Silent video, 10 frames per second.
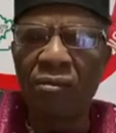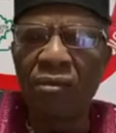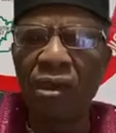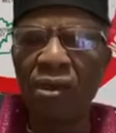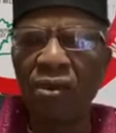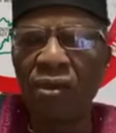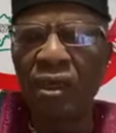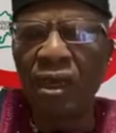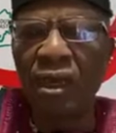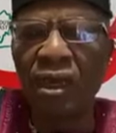Major
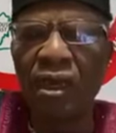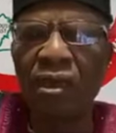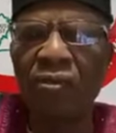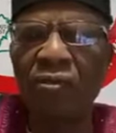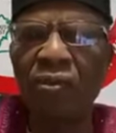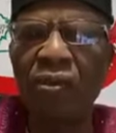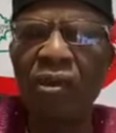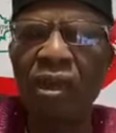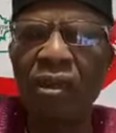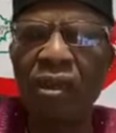General
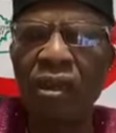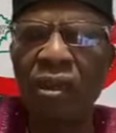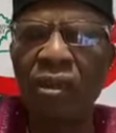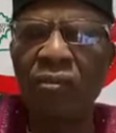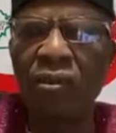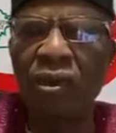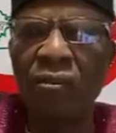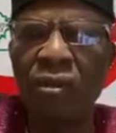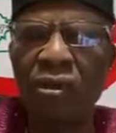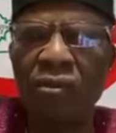
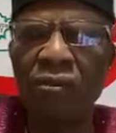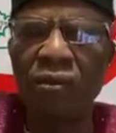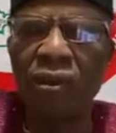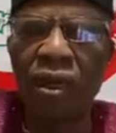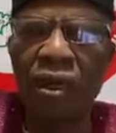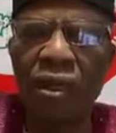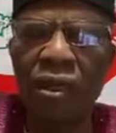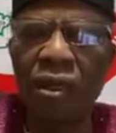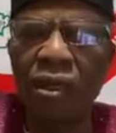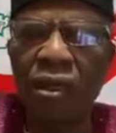Muhammadu Buhari
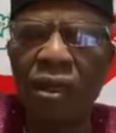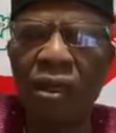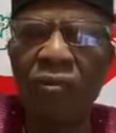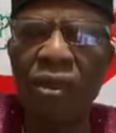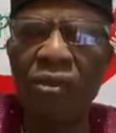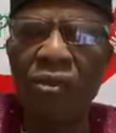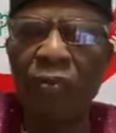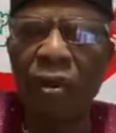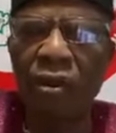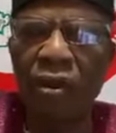came into
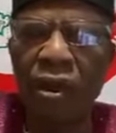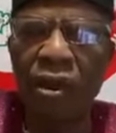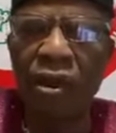power.